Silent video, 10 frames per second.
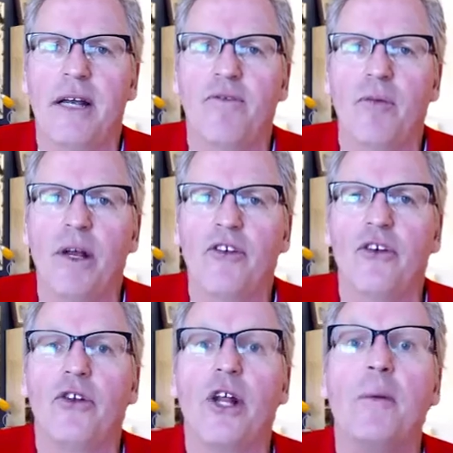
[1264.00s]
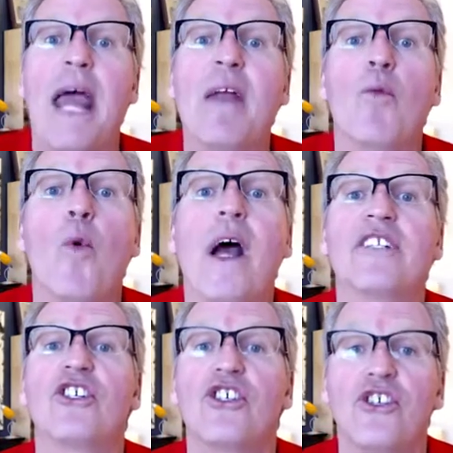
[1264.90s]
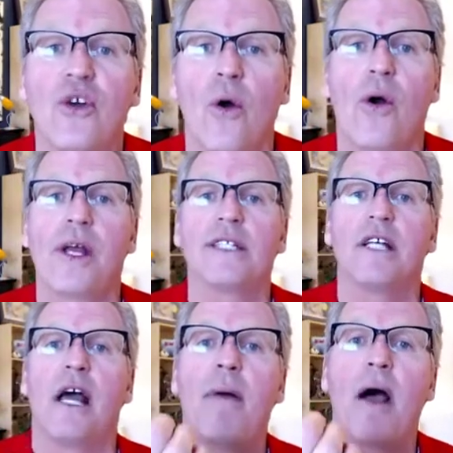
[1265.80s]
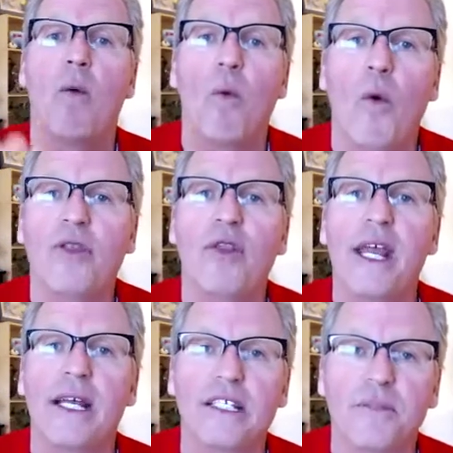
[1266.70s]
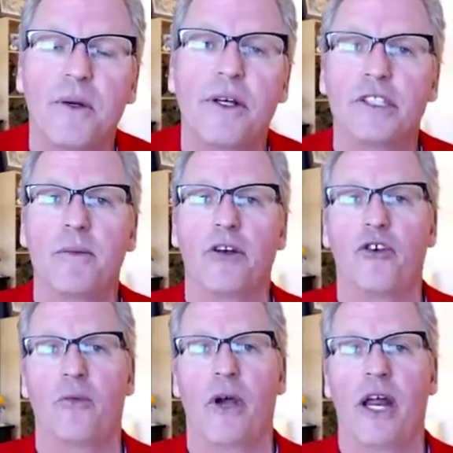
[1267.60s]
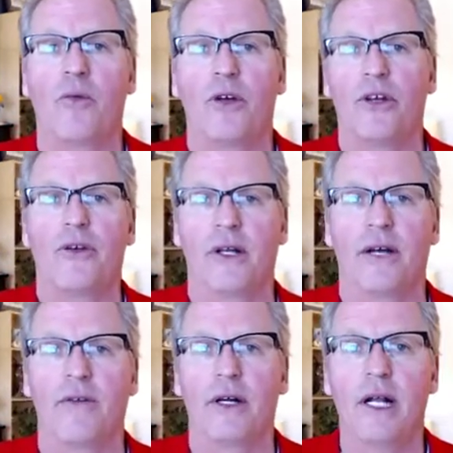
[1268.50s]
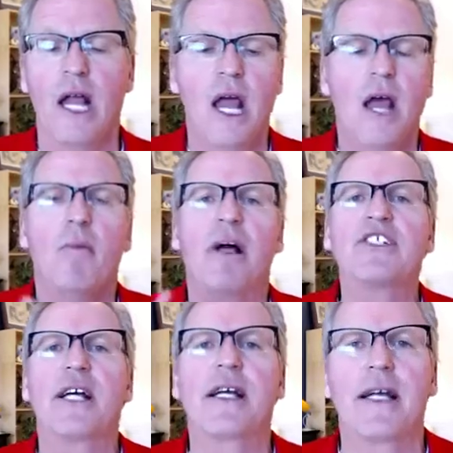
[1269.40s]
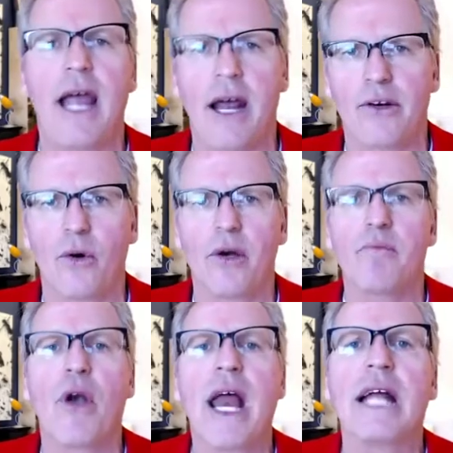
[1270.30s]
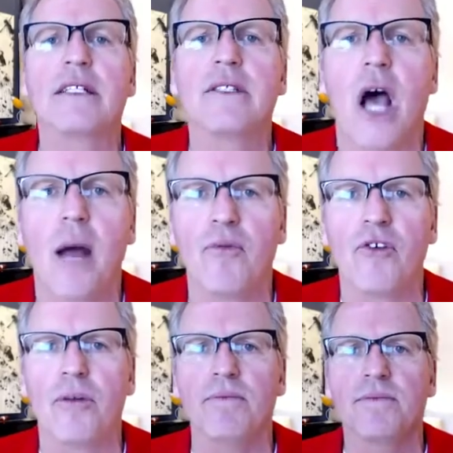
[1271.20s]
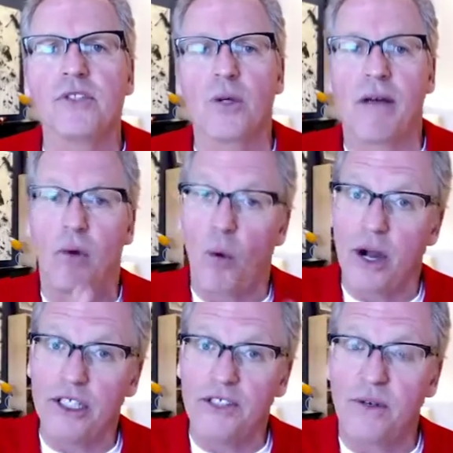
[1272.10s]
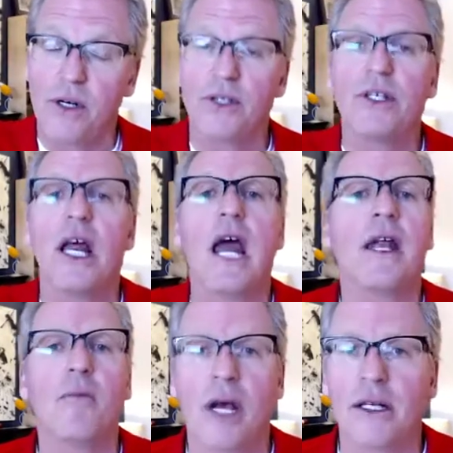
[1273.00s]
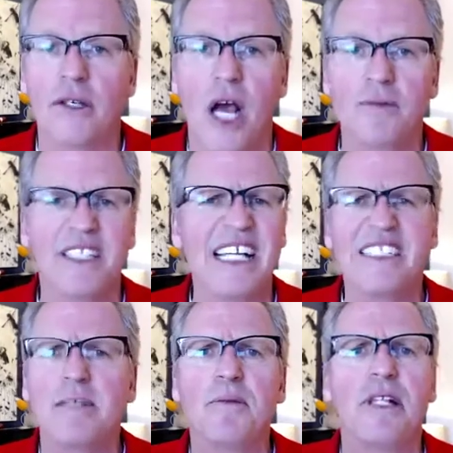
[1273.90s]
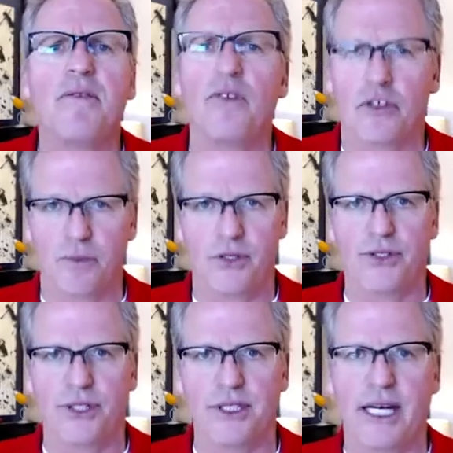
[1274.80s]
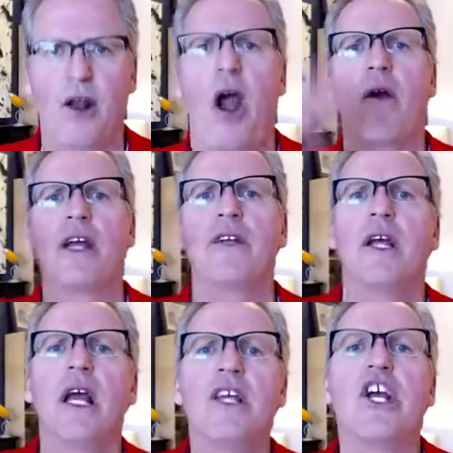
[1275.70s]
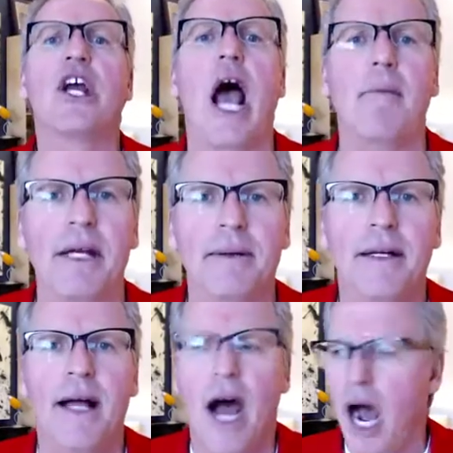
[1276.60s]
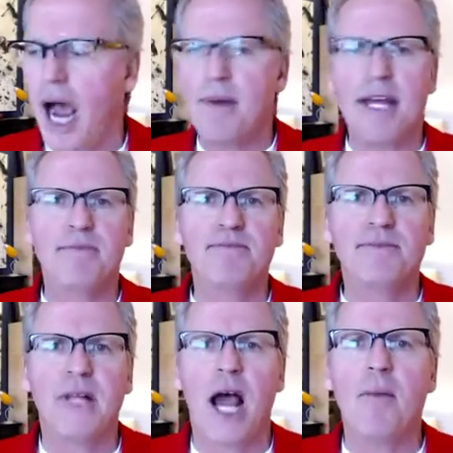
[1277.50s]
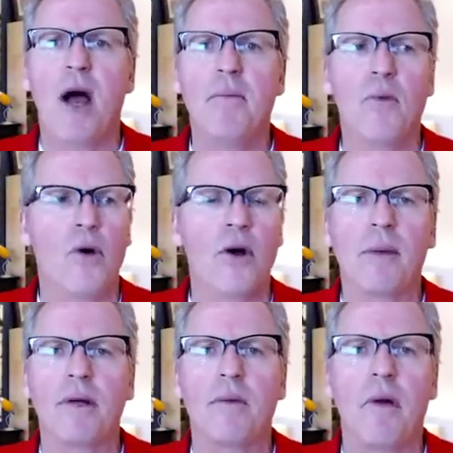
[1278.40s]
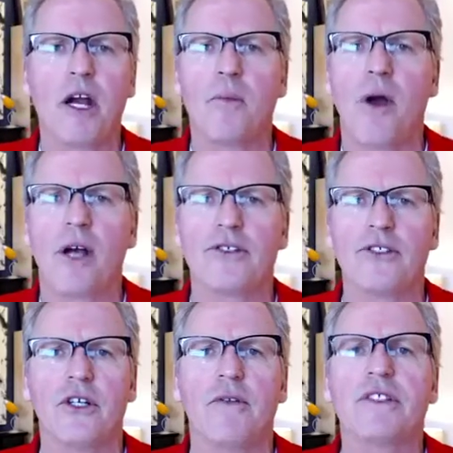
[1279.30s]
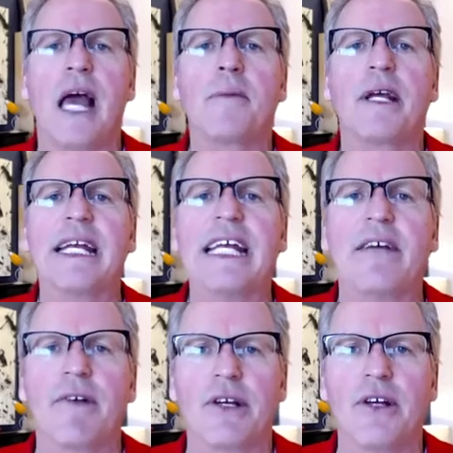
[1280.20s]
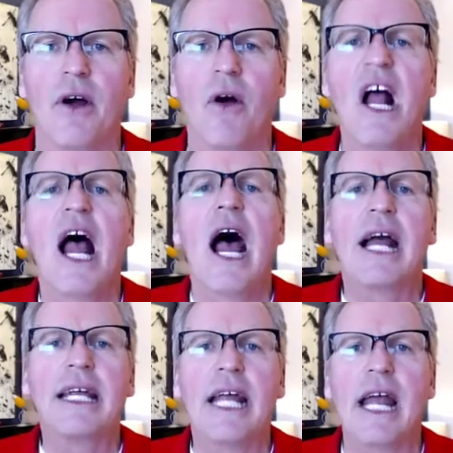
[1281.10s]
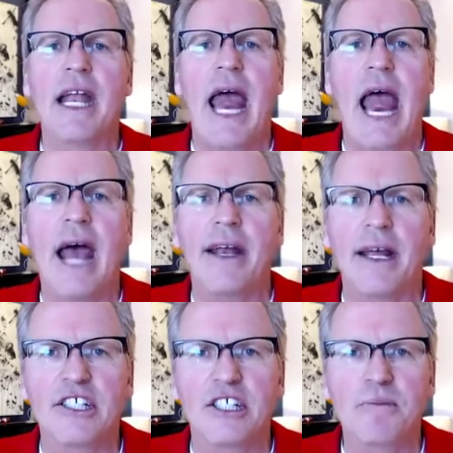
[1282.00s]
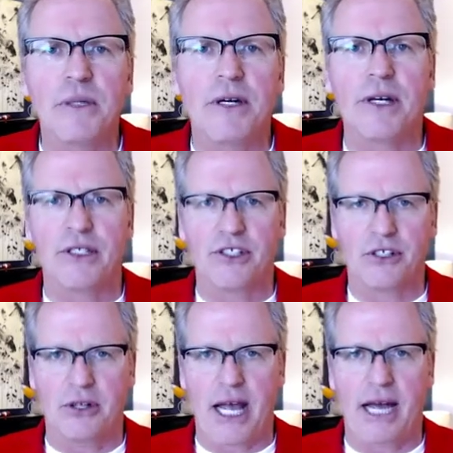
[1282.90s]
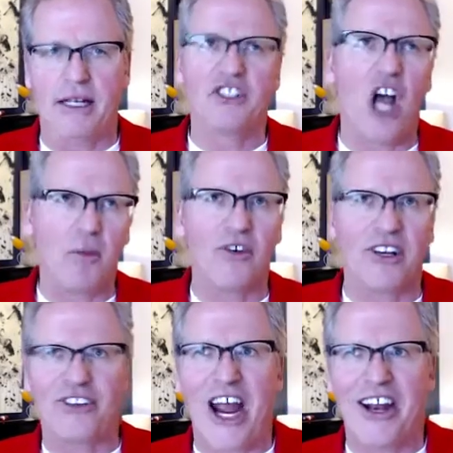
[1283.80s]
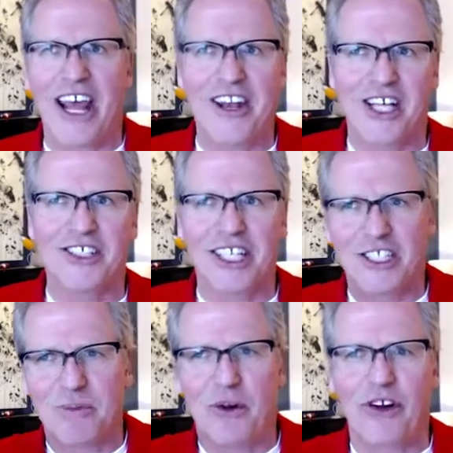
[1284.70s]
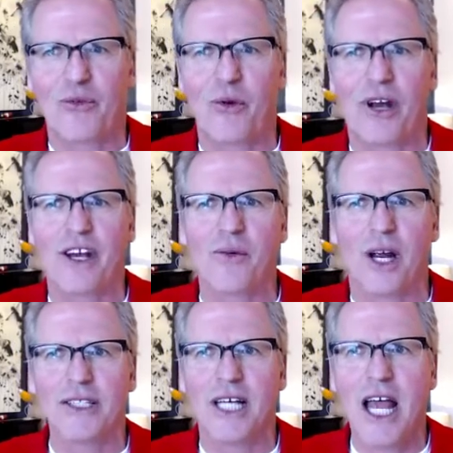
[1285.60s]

information to them? And what stories about what they experience about your brand will you deliver? My second category, brand adoption. So we have awareness first and then brand adoption. That's simply that first purchase, saying, all right, you got me. I'm in. I'm on board. I'm going to buy your product or service. I'm going to give it a go. Again, add experience to that. Adoption is kind of that nice experience word anyways.